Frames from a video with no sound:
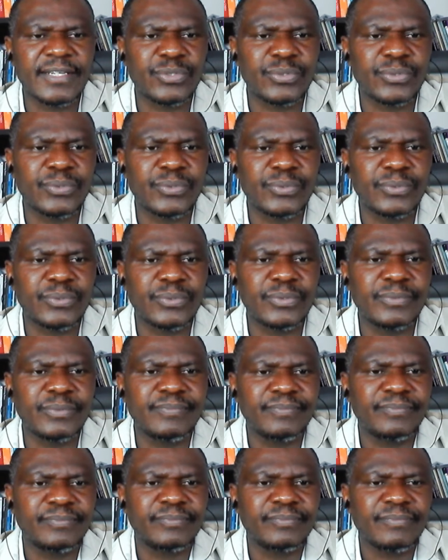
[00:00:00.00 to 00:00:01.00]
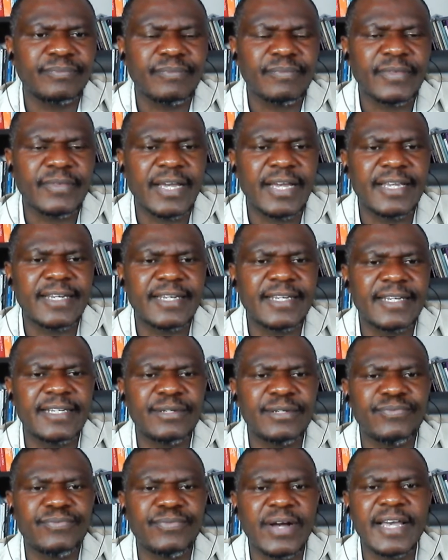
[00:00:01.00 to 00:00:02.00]
to
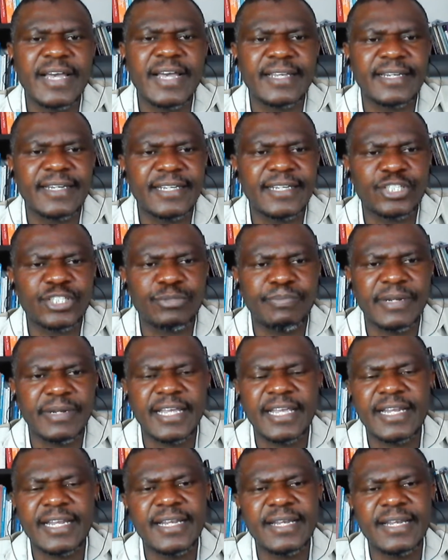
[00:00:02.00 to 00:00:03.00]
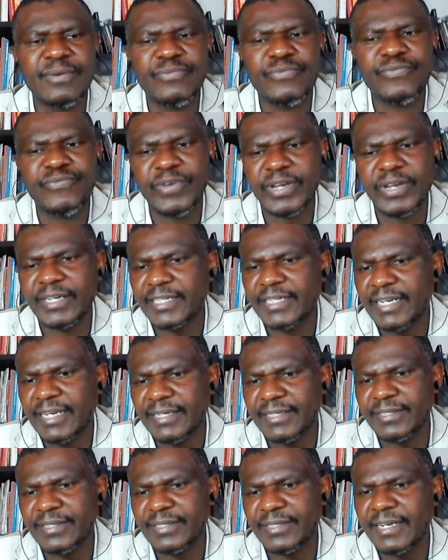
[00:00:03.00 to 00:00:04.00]
identify and explain
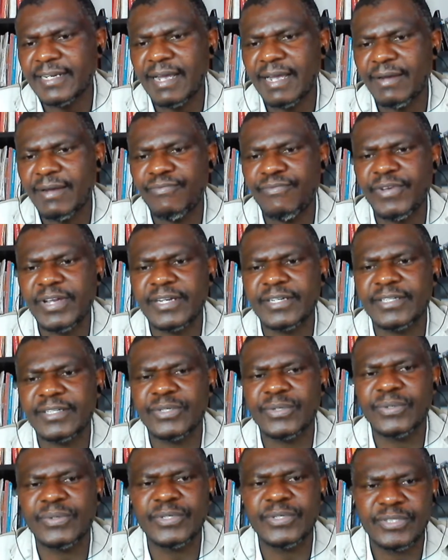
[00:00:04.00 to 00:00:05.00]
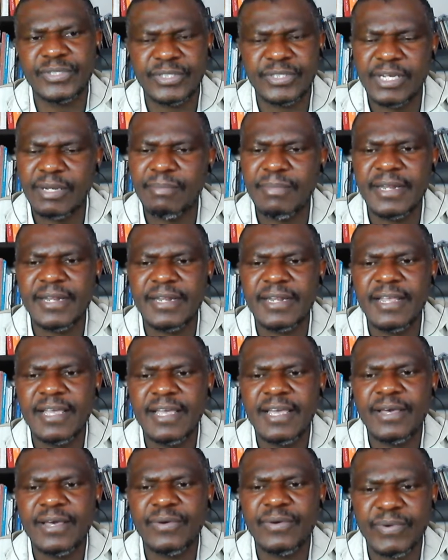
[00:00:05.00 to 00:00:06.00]
factors that affect or determine
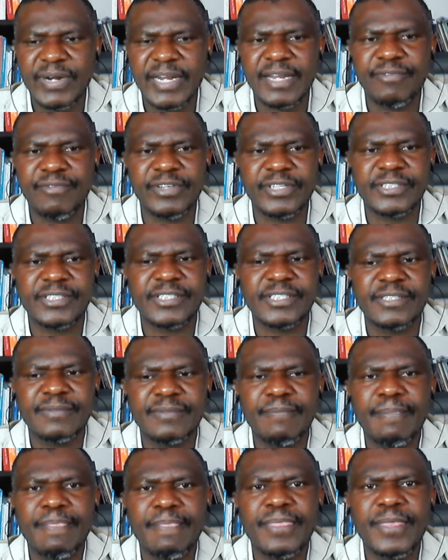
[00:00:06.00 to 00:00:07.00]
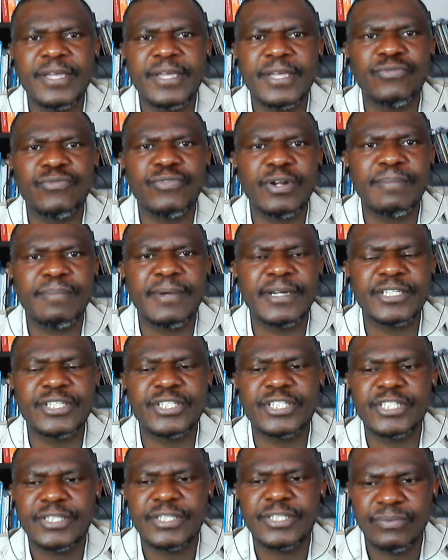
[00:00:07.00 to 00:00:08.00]
relevance. Thank you very
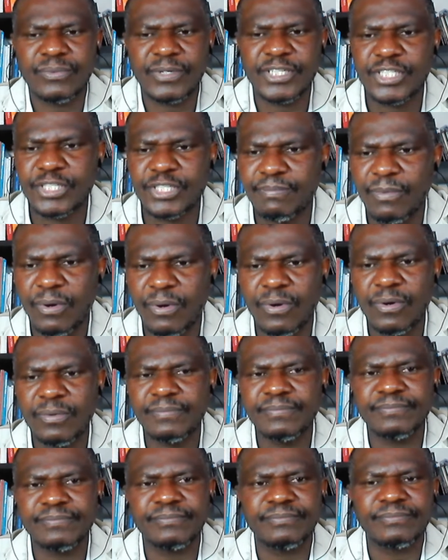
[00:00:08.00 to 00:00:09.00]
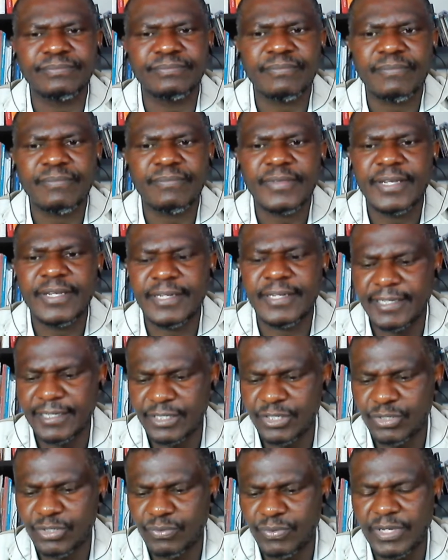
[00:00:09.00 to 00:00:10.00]
much once more.
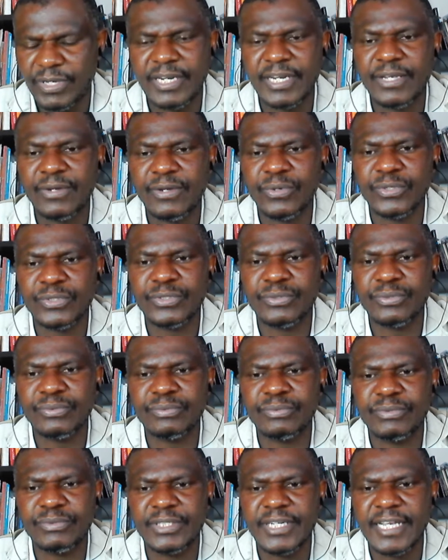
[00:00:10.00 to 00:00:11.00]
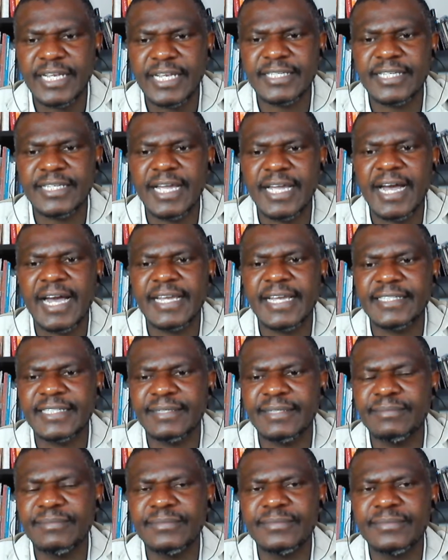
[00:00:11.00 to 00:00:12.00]
Let's quickly go to the next item